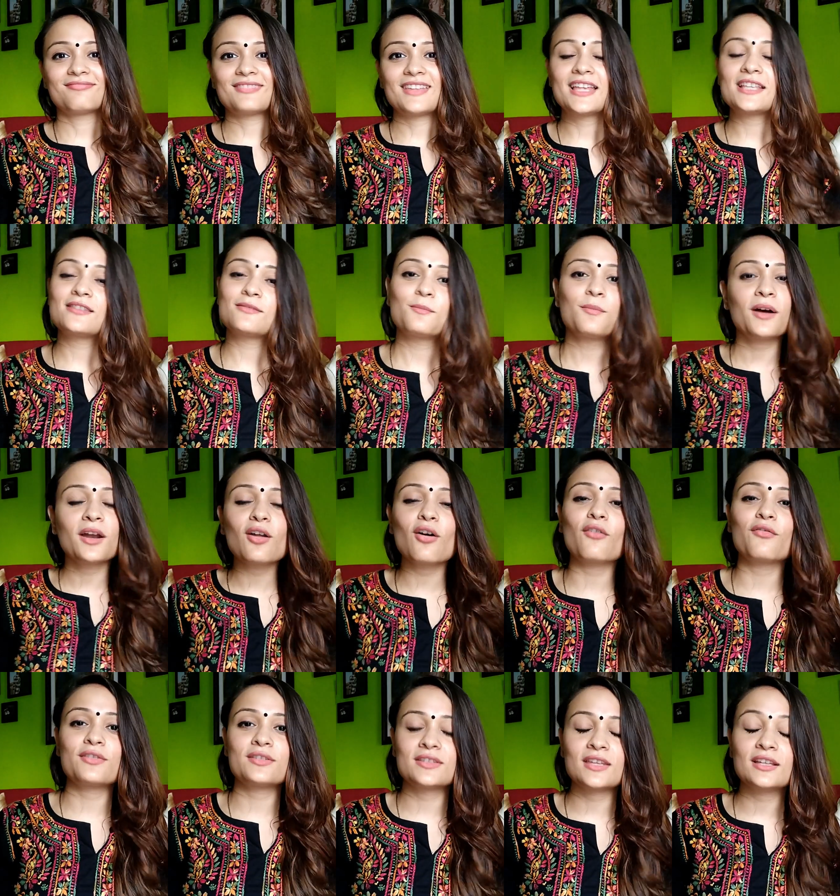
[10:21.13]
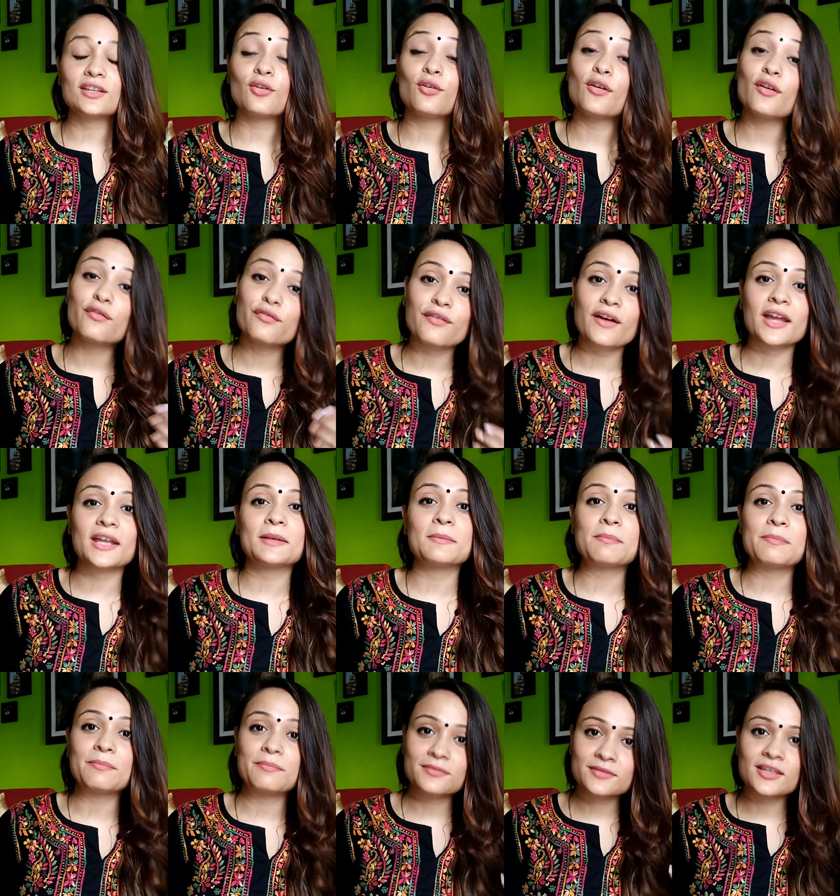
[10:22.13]
it's but obvious that you will find
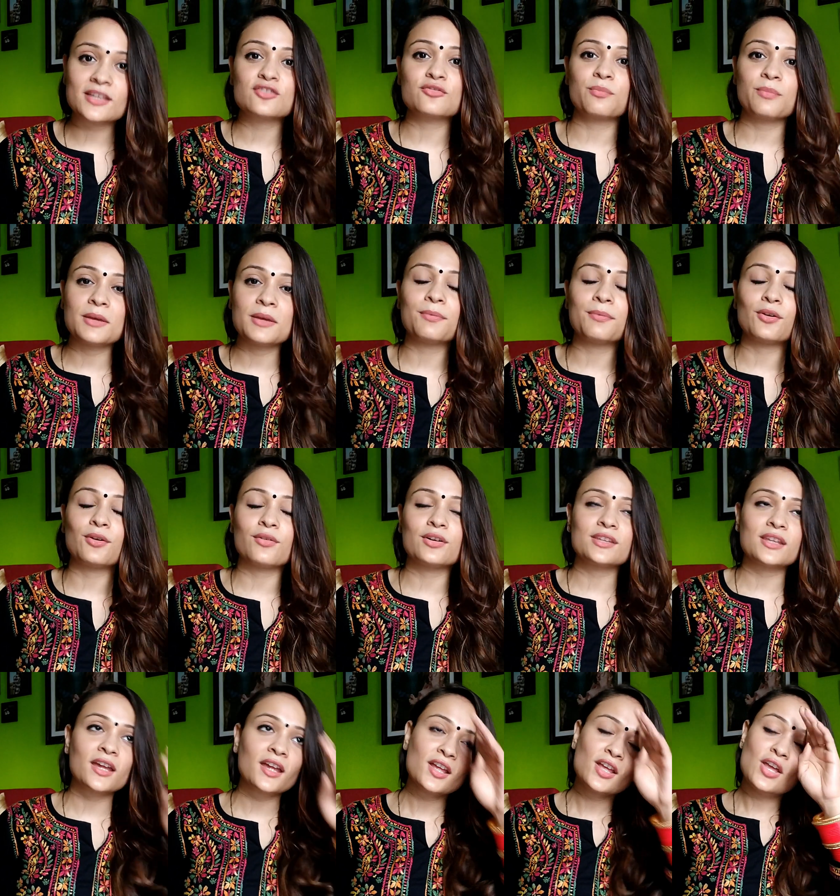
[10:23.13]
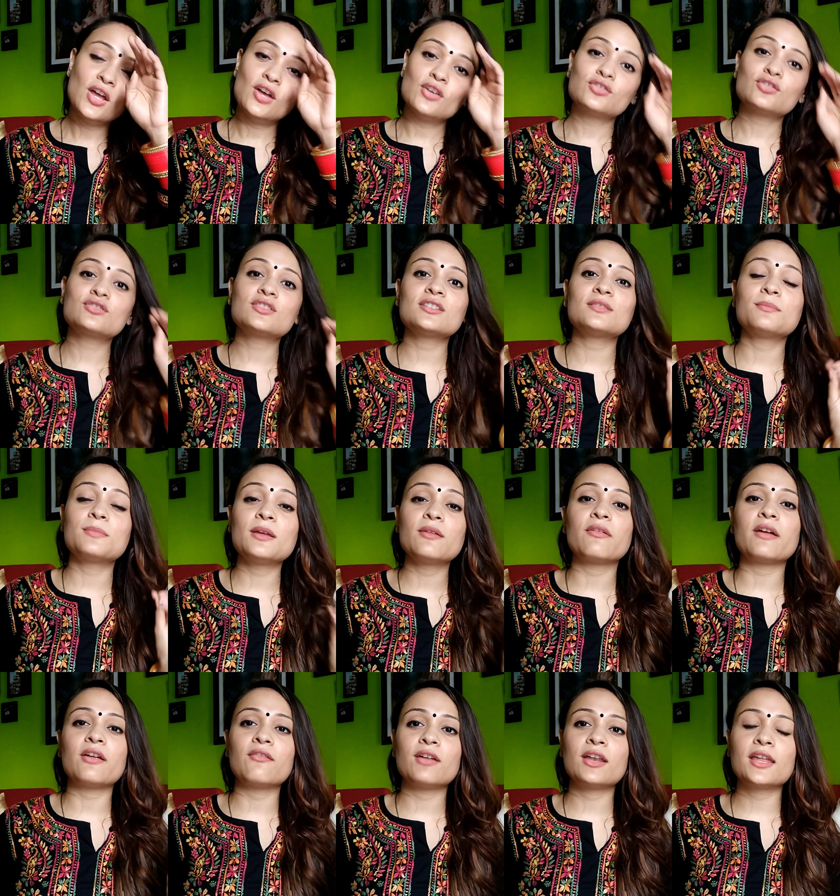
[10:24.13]
such people over there. So just be
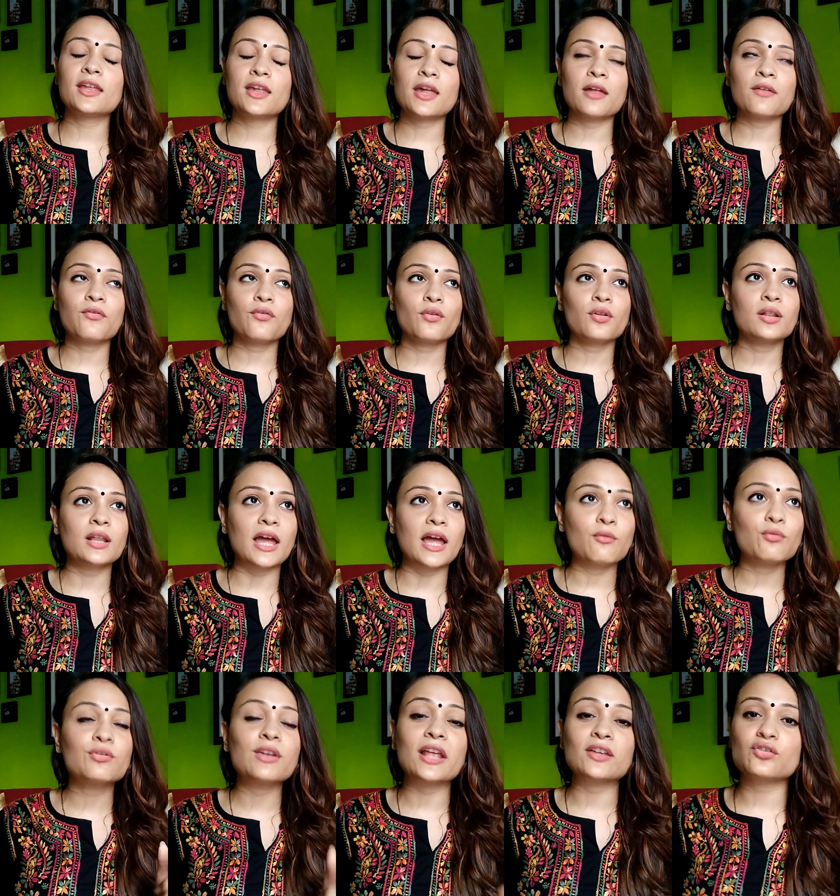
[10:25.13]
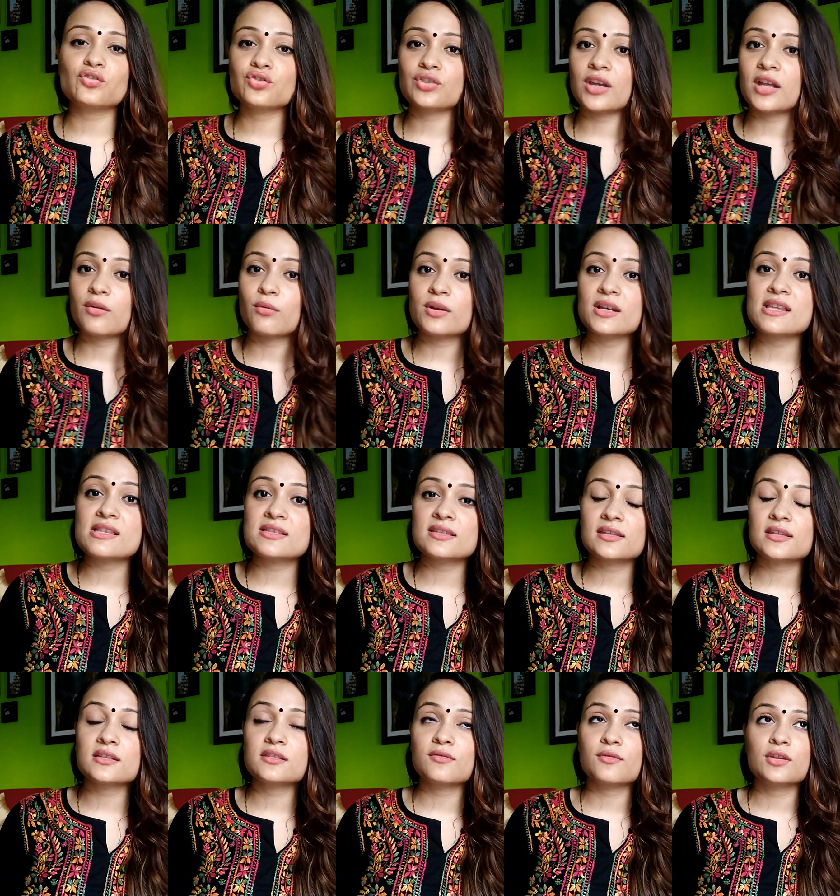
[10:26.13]
very, very careful. I would like to share one
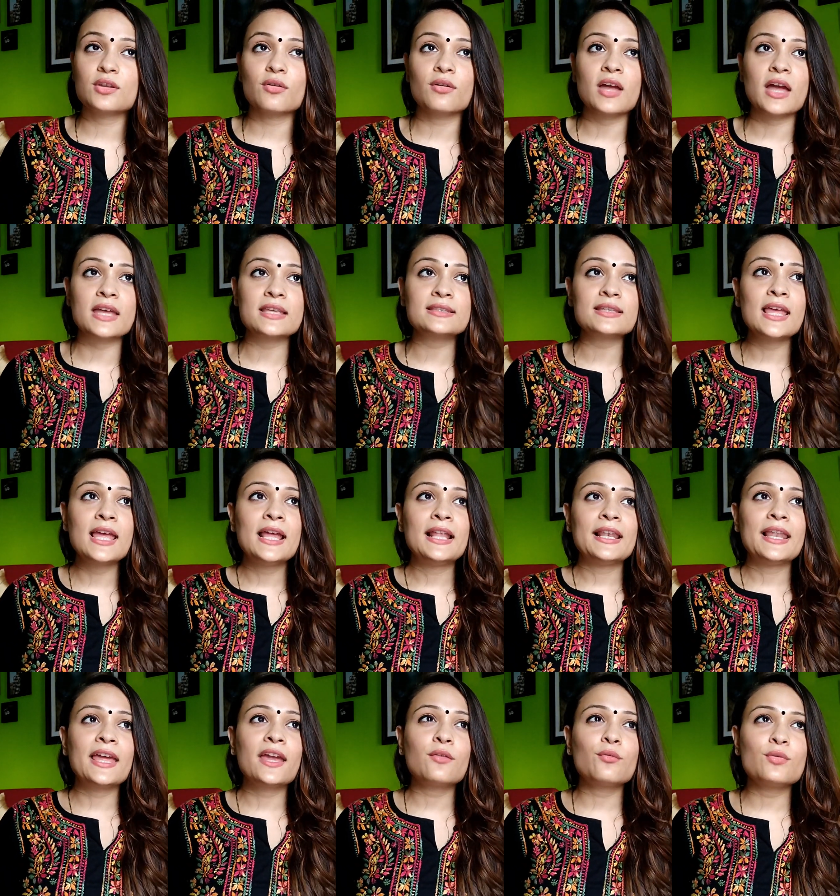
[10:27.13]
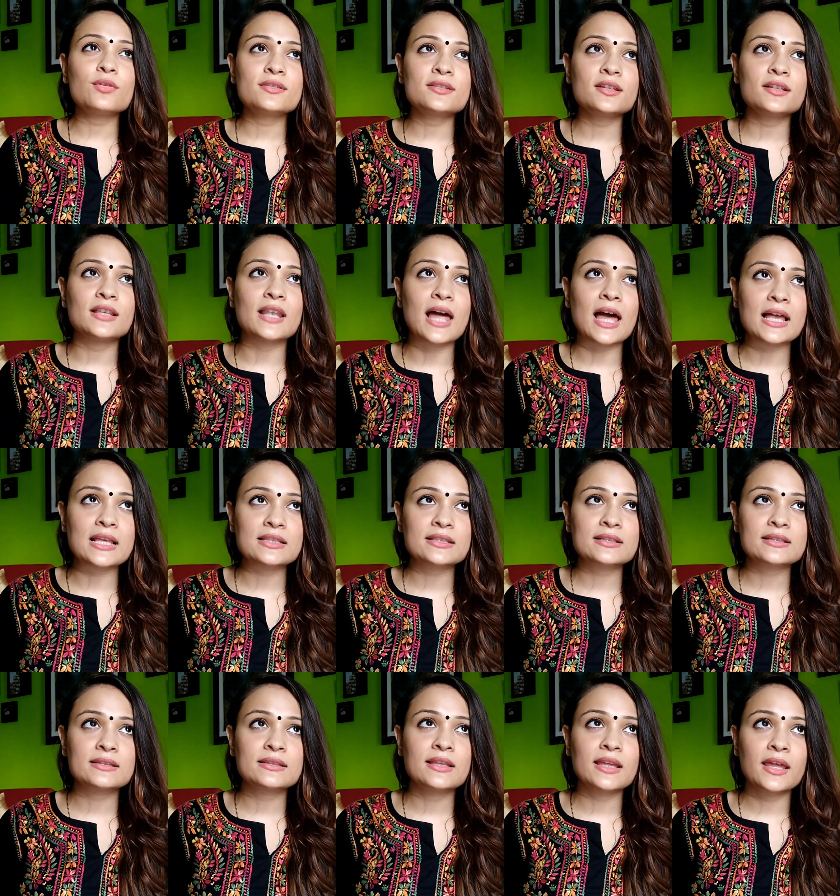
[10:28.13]
incident with you guys. Like it was the
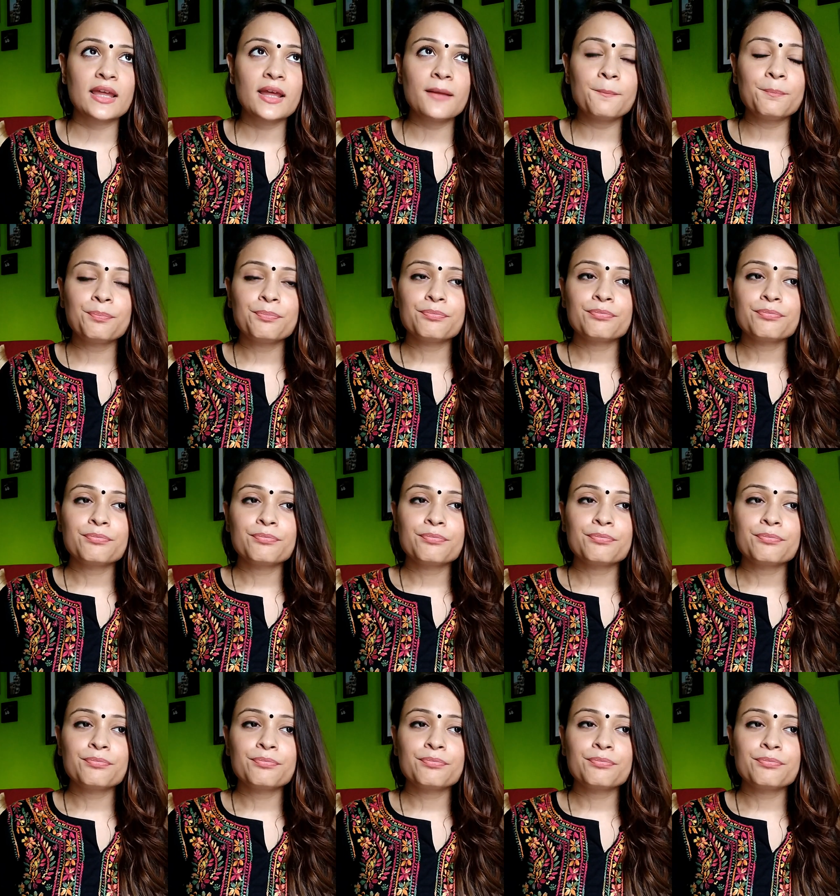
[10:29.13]
last day,